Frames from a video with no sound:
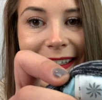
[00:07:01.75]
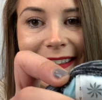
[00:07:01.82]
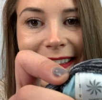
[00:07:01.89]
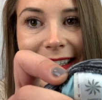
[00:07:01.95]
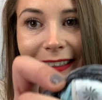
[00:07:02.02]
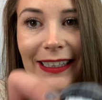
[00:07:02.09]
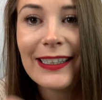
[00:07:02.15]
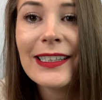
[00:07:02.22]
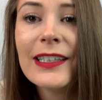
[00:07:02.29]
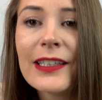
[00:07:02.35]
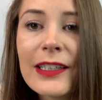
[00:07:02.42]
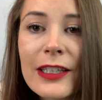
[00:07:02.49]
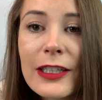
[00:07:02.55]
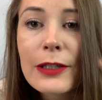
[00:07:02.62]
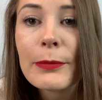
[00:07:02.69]
I said that.
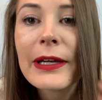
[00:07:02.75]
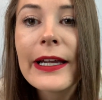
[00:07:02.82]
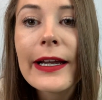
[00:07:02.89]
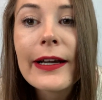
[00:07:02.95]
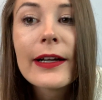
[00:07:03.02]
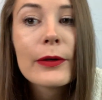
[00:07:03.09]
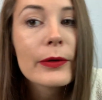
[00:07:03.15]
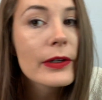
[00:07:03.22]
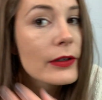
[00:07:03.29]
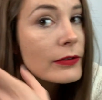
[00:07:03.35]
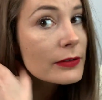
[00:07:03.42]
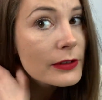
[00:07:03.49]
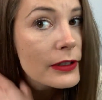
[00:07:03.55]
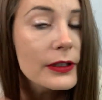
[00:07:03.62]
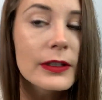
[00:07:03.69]
Look at my hair. We're
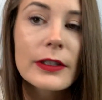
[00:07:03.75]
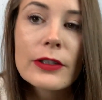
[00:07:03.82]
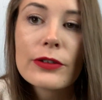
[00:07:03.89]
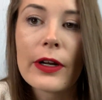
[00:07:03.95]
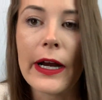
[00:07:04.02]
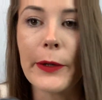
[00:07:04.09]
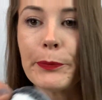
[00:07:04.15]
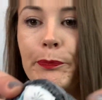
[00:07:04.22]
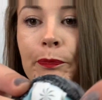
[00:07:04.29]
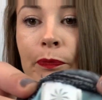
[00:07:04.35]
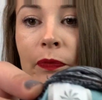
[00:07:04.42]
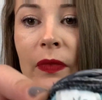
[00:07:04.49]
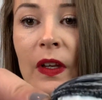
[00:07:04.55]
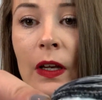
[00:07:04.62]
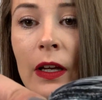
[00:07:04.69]
going a little cray.
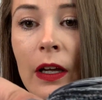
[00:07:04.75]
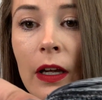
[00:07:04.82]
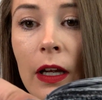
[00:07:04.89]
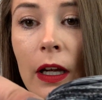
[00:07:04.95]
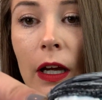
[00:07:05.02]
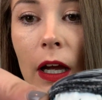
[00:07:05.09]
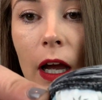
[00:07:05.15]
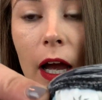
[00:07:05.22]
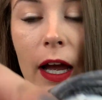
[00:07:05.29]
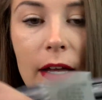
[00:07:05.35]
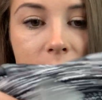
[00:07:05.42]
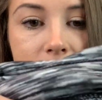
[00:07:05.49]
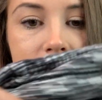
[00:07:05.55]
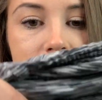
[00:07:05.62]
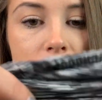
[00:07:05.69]
Uh,
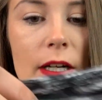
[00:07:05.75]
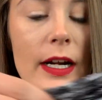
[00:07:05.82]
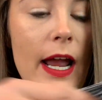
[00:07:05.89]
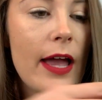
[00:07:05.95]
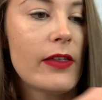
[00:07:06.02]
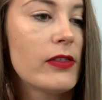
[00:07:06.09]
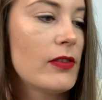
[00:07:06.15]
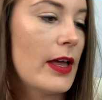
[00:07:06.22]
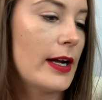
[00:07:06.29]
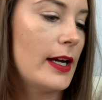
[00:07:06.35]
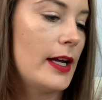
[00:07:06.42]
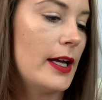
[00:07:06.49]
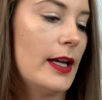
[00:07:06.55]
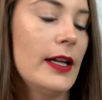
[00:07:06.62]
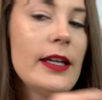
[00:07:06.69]
these are
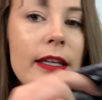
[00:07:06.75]
Athleta.